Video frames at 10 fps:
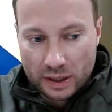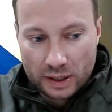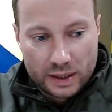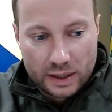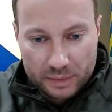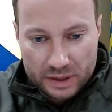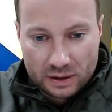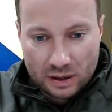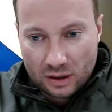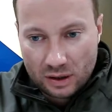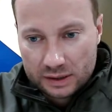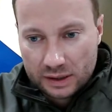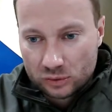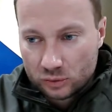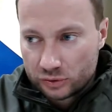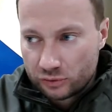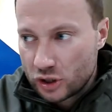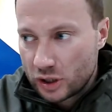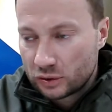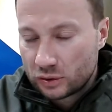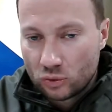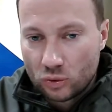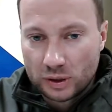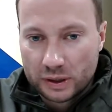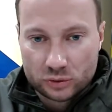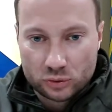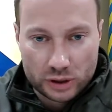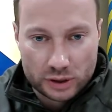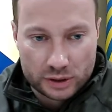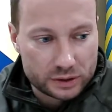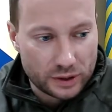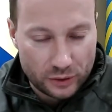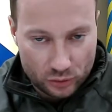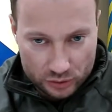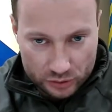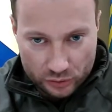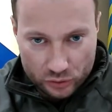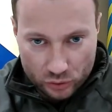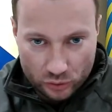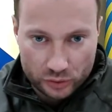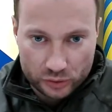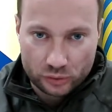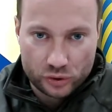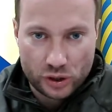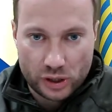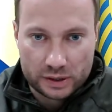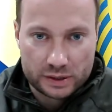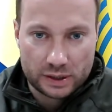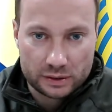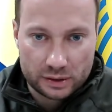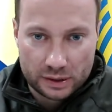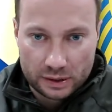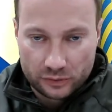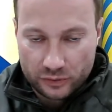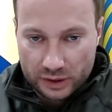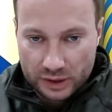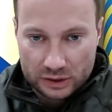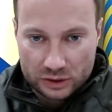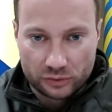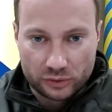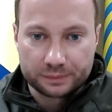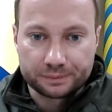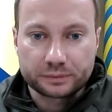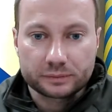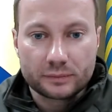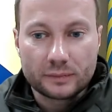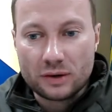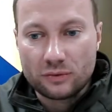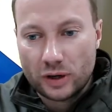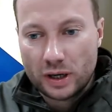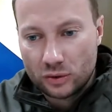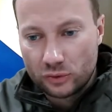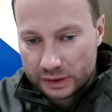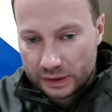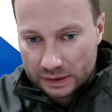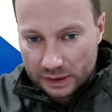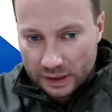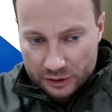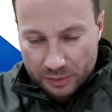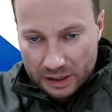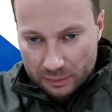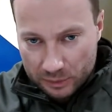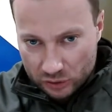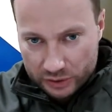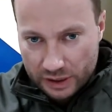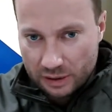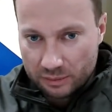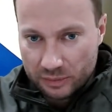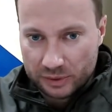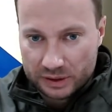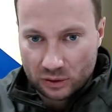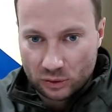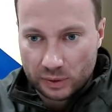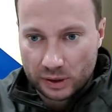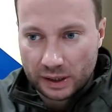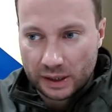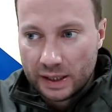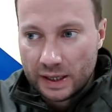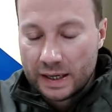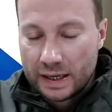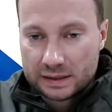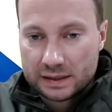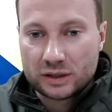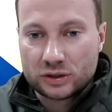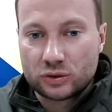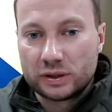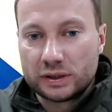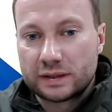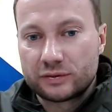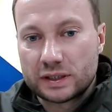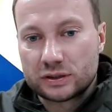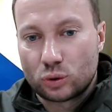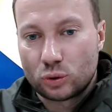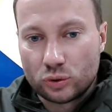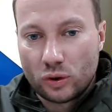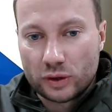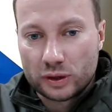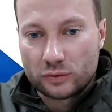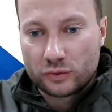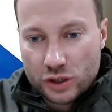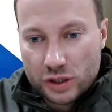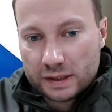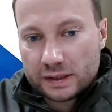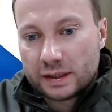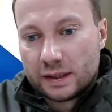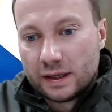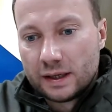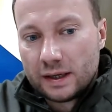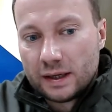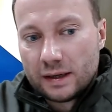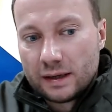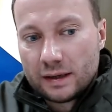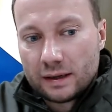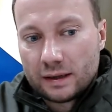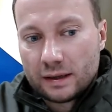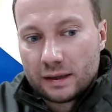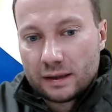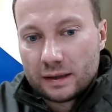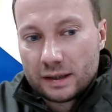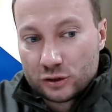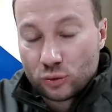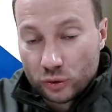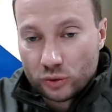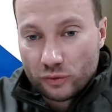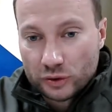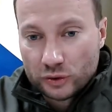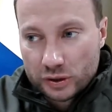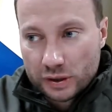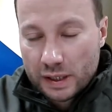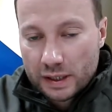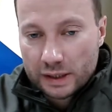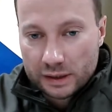building the internal things, setting up internal communications. This is what the City Council of Mariupol has been doing. And the region, of course, invested a lot. We did this with joint efforts. So now when everything is destroyed beyond repair,